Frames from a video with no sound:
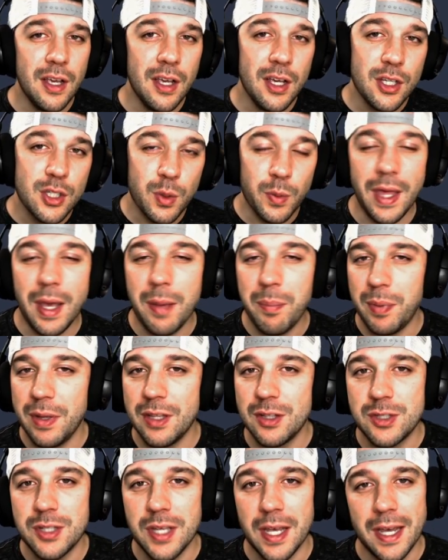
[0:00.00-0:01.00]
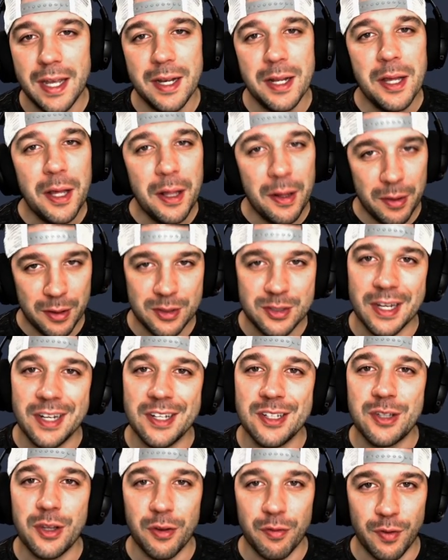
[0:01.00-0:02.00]
So, with that being said, let's get
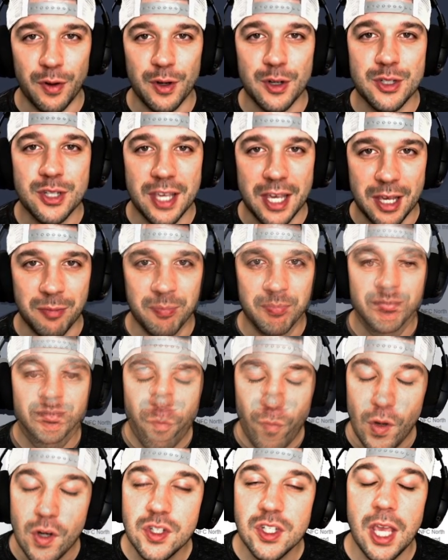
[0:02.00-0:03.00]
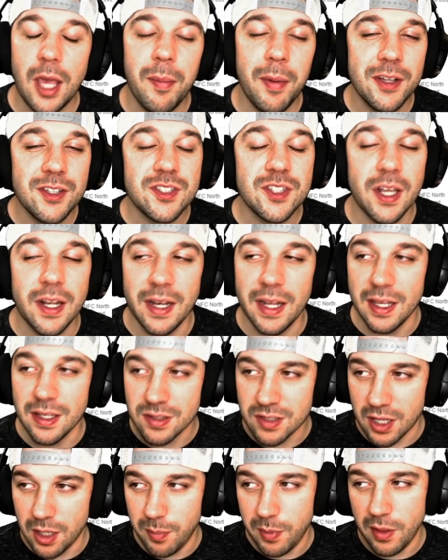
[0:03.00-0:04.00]
into the first game. The first game on Sunday is
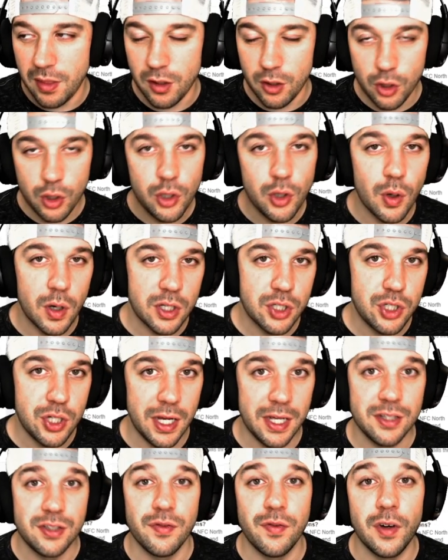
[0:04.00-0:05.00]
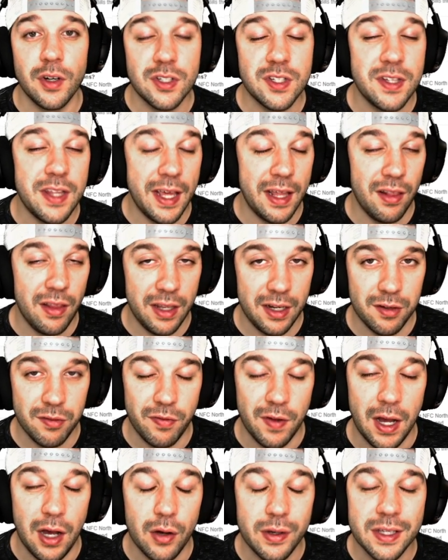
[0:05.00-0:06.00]
going to be the New York Jets versus the Atlanta
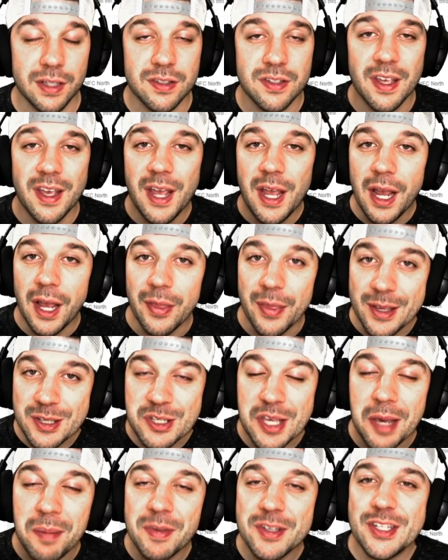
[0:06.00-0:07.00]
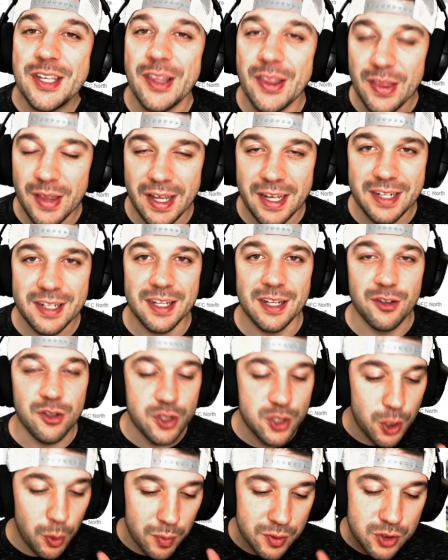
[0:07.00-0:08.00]
Falcons. And this game is in London,
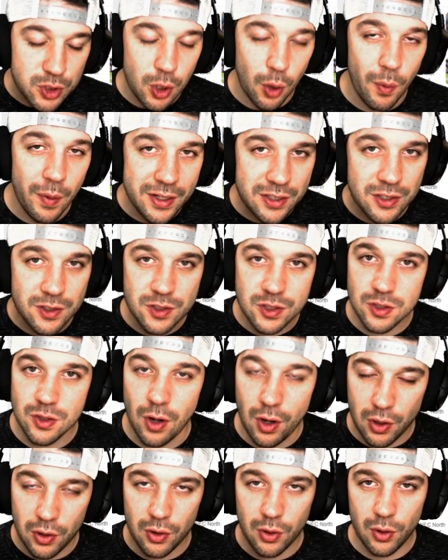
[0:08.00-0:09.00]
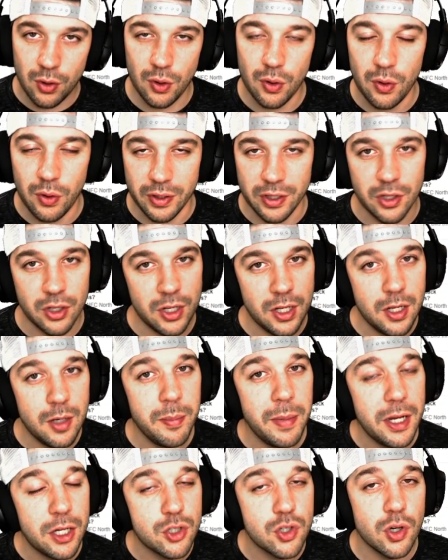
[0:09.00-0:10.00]
so it's going to start early. You need to
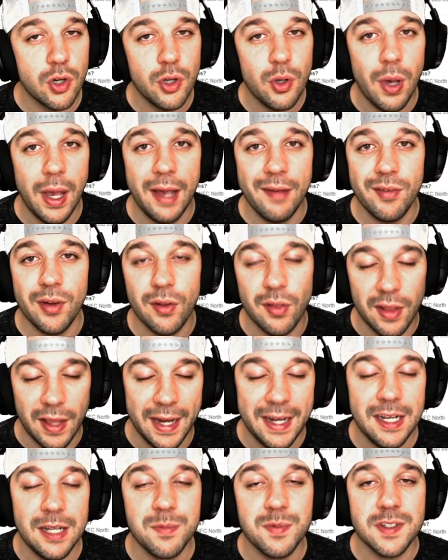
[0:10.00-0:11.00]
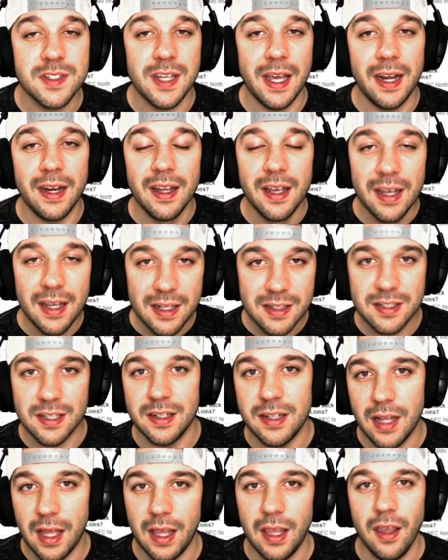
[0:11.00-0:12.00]
make sure you have your lineup set
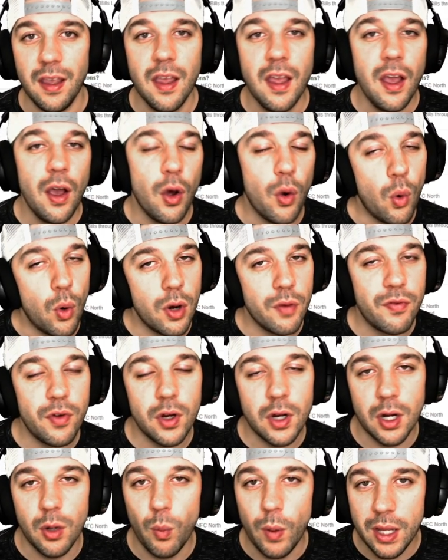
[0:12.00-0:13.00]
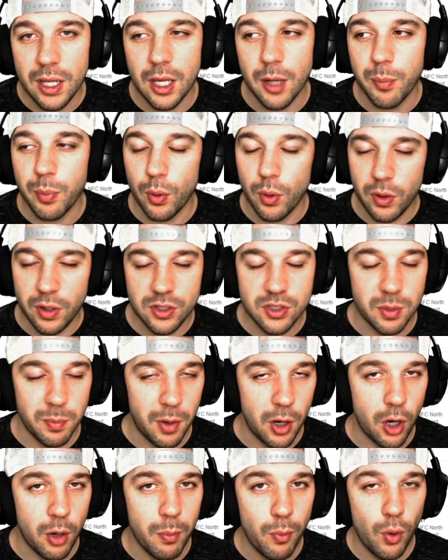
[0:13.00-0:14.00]
tonight. Or if you're going to wake up early
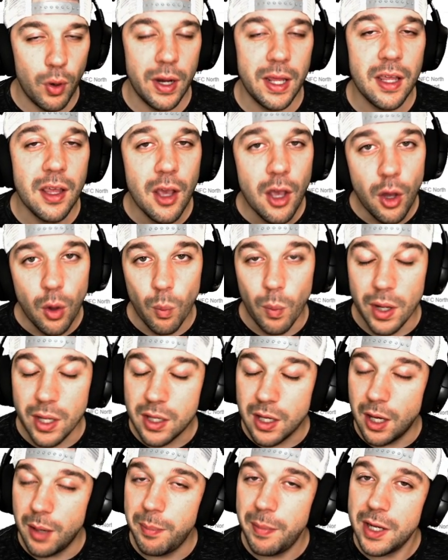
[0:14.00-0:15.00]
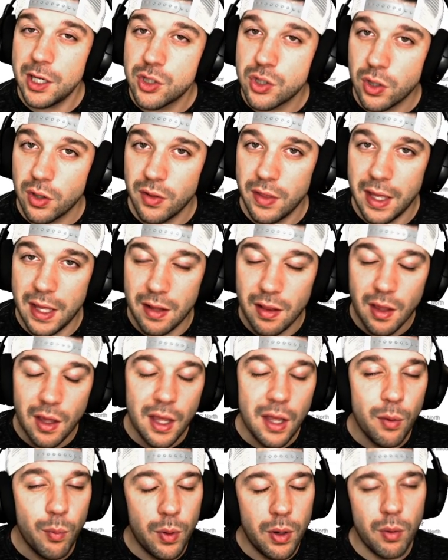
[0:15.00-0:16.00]
tomorrow morning, wake up, make sure that
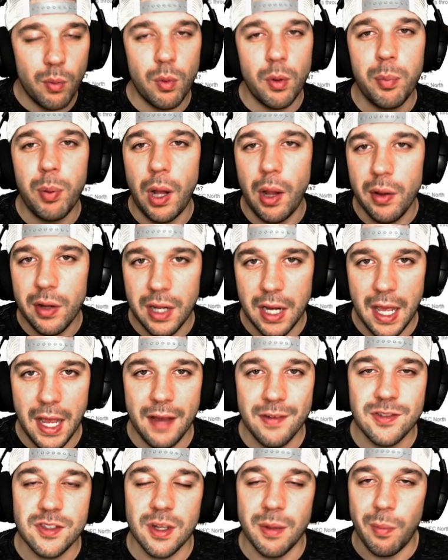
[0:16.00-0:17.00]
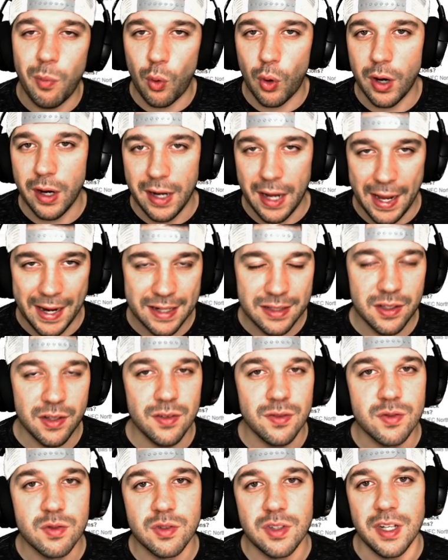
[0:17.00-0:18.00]
we, are probably going to have some more
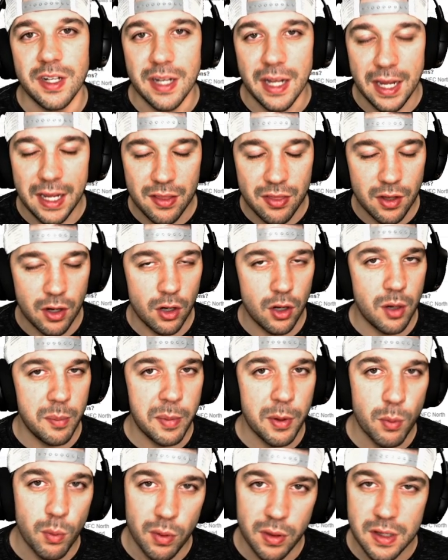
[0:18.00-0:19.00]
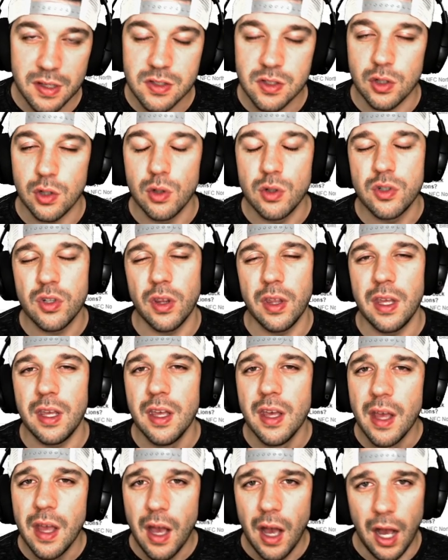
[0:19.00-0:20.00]
inactives tonight that are going to be released. Usually,
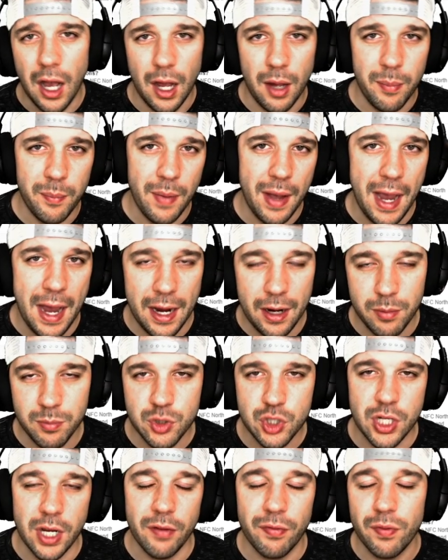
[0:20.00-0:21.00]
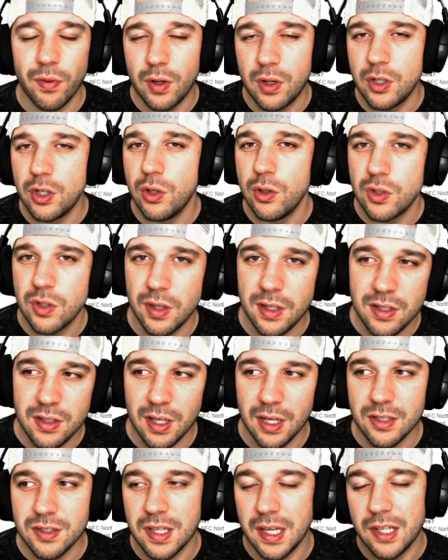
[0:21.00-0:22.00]
um, Adam Schefter usually
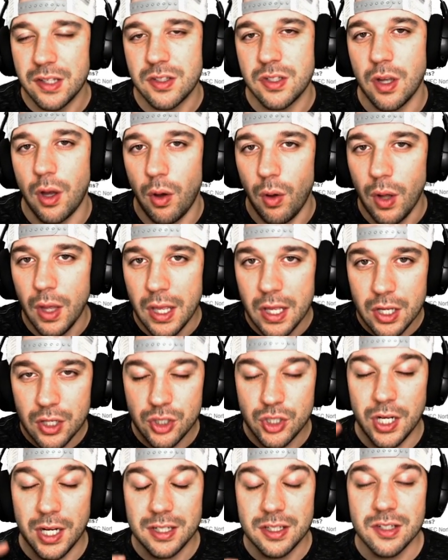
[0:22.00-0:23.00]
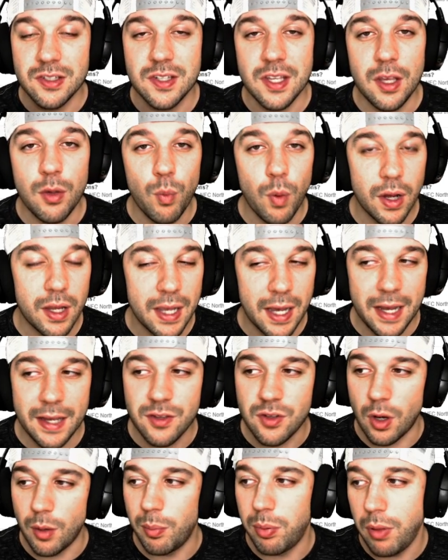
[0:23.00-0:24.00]
does that. So check to see what guys
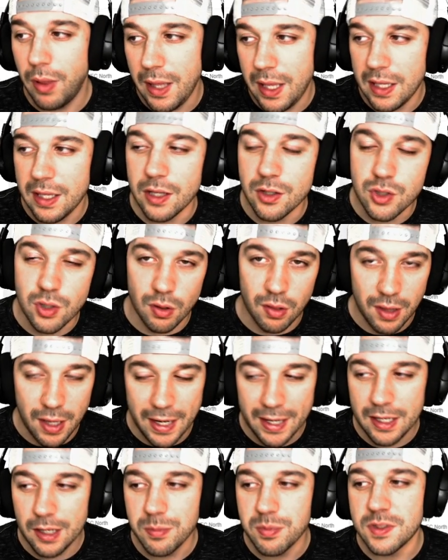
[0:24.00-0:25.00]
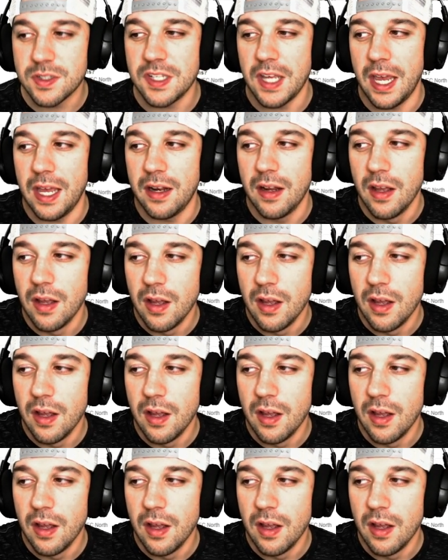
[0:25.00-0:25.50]
aren't playing, get your lineup set.